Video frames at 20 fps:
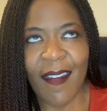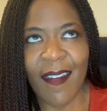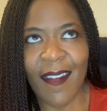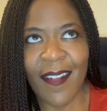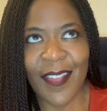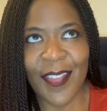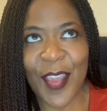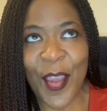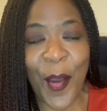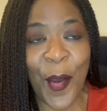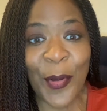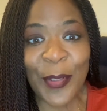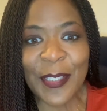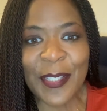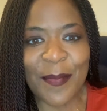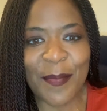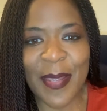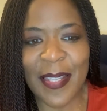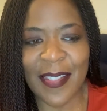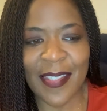the
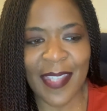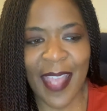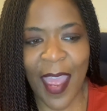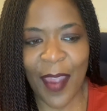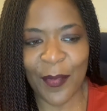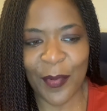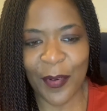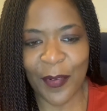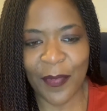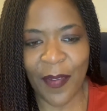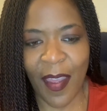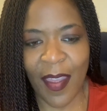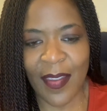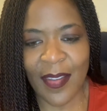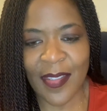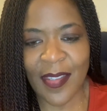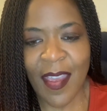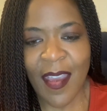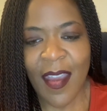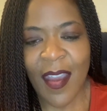ultimate
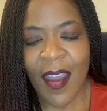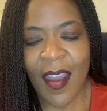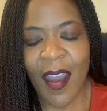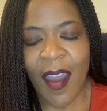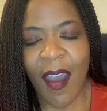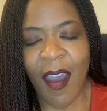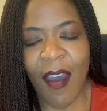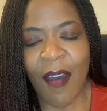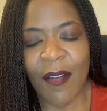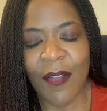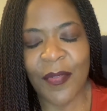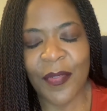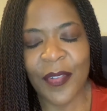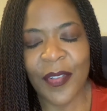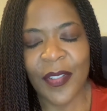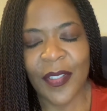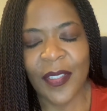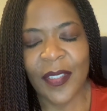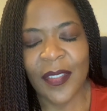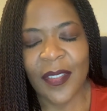sacrifice of
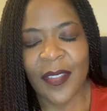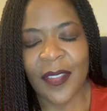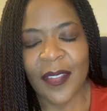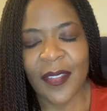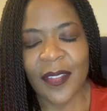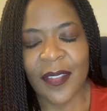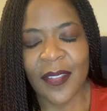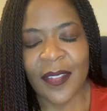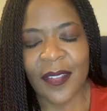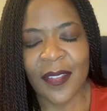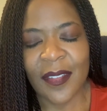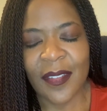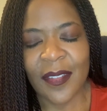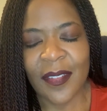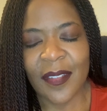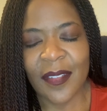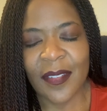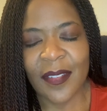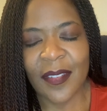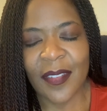
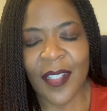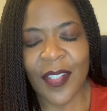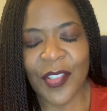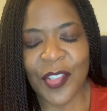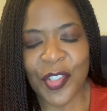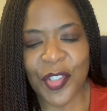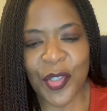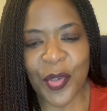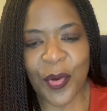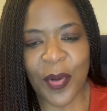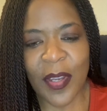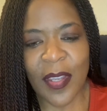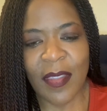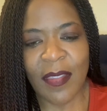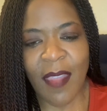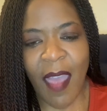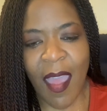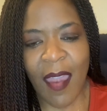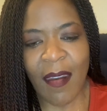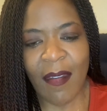ensuring
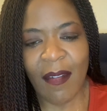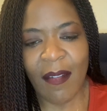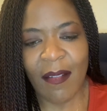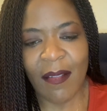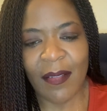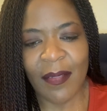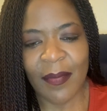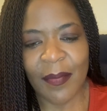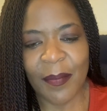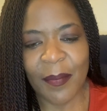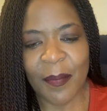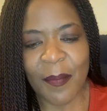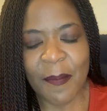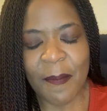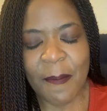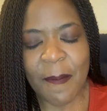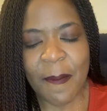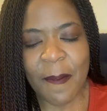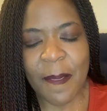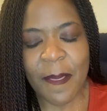that
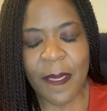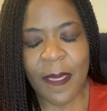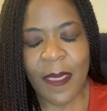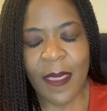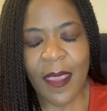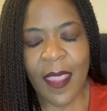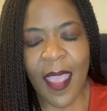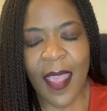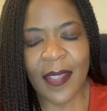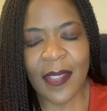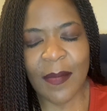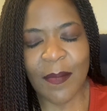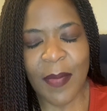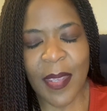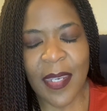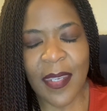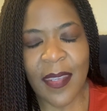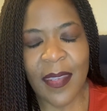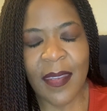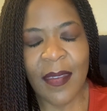as
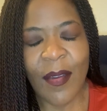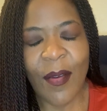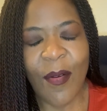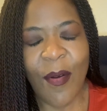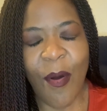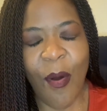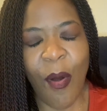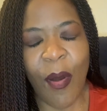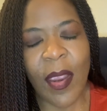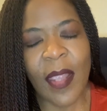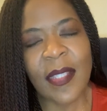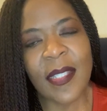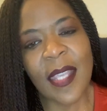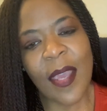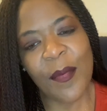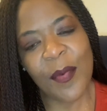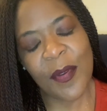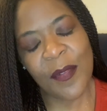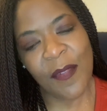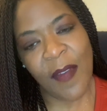many organs that
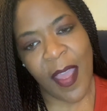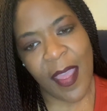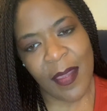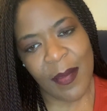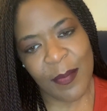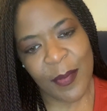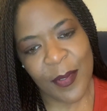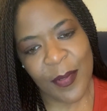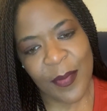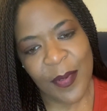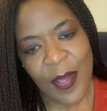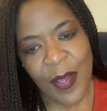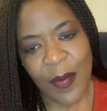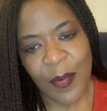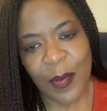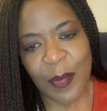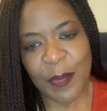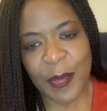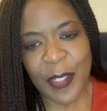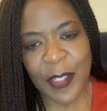were viable
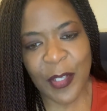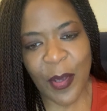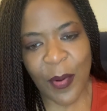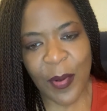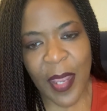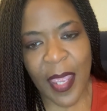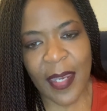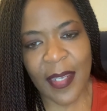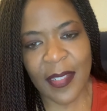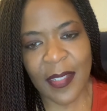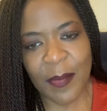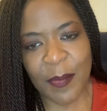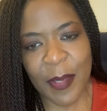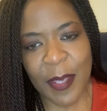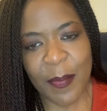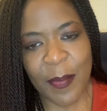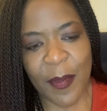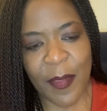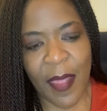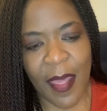would be donated to
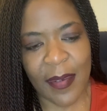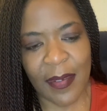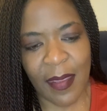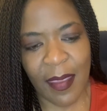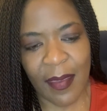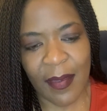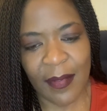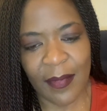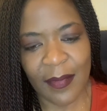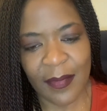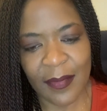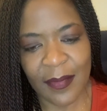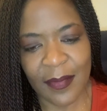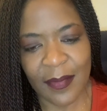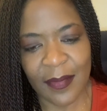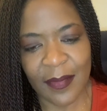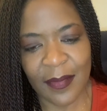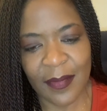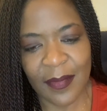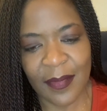people that day.
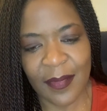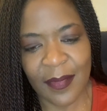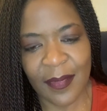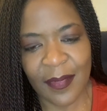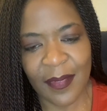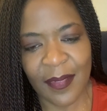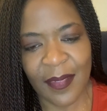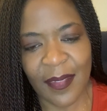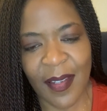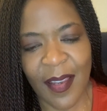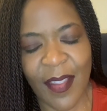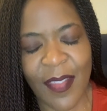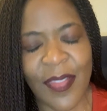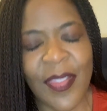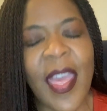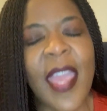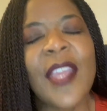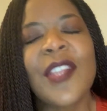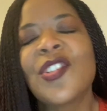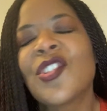
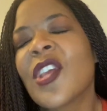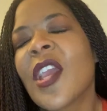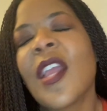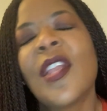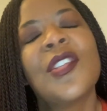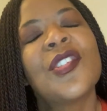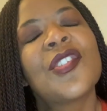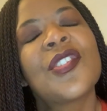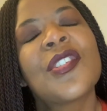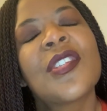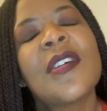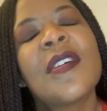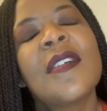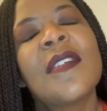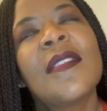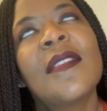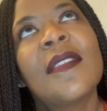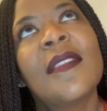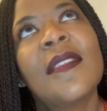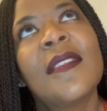They changed
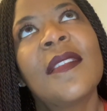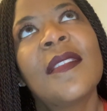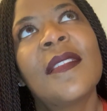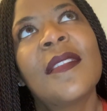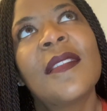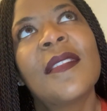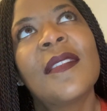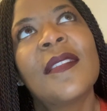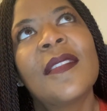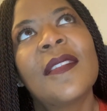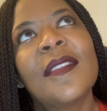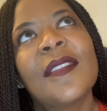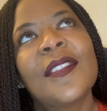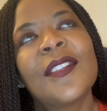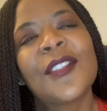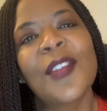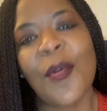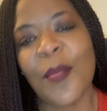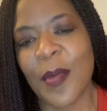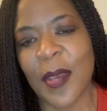
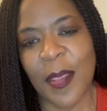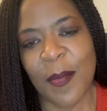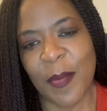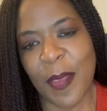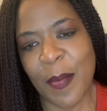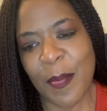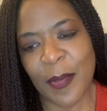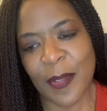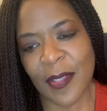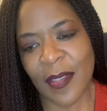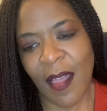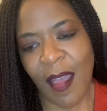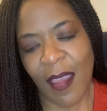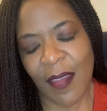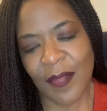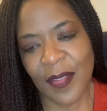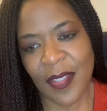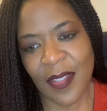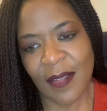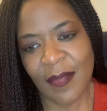so many people's lives,